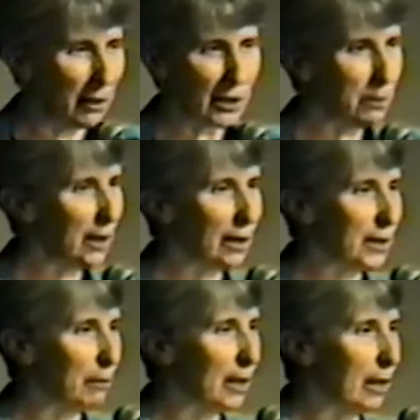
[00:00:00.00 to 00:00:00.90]
because they
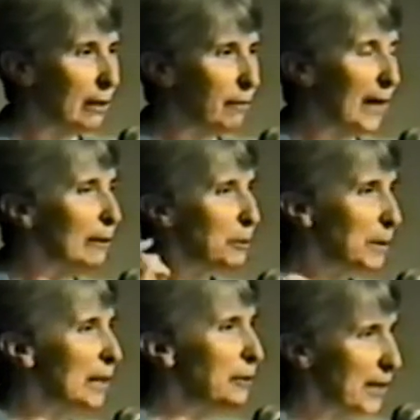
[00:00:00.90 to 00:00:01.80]
were horrified, it was
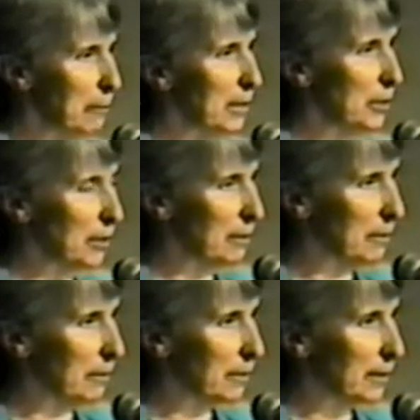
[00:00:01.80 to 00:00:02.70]
because they were in
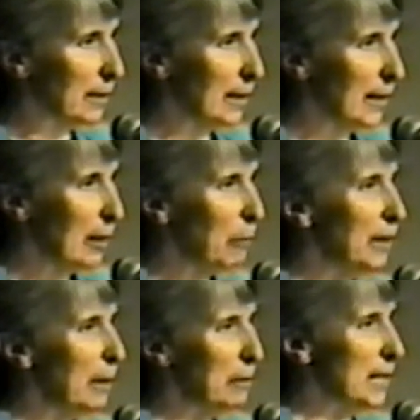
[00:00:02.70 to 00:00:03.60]
schools where
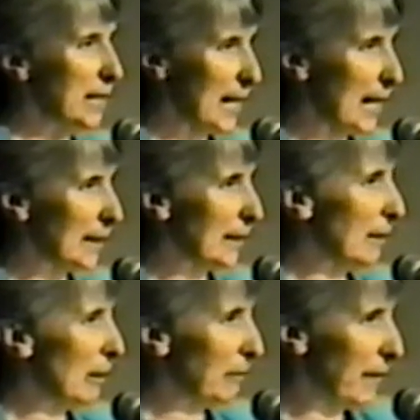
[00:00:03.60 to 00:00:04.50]
they were attacked and
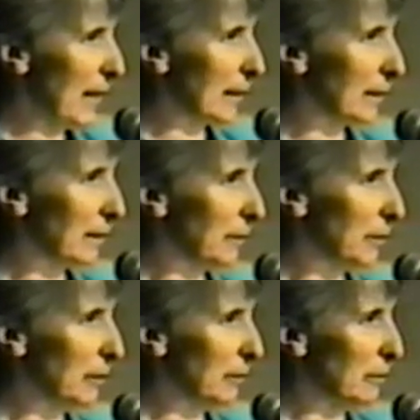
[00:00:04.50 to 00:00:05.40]
called faggot on the
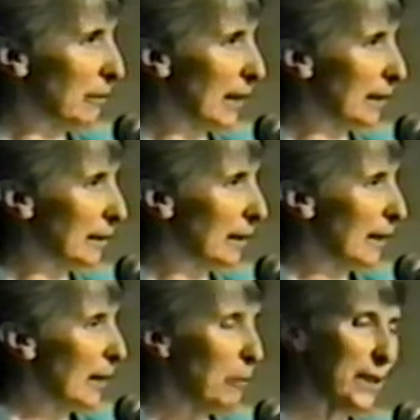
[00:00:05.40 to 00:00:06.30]
school ground,
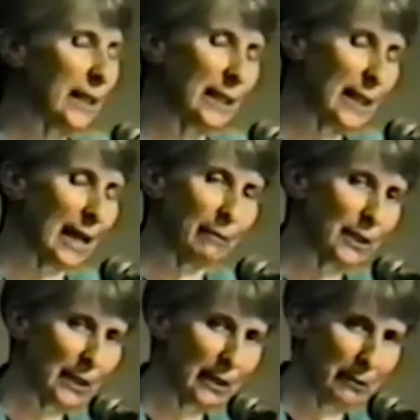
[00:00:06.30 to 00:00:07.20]
where they didn't have a
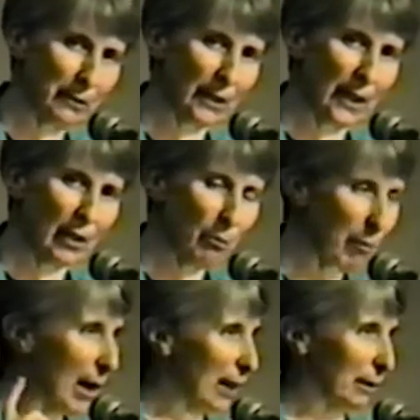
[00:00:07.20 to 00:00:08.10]
single
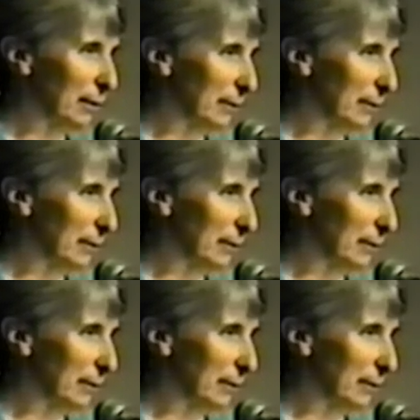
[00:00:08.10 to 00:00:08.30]
model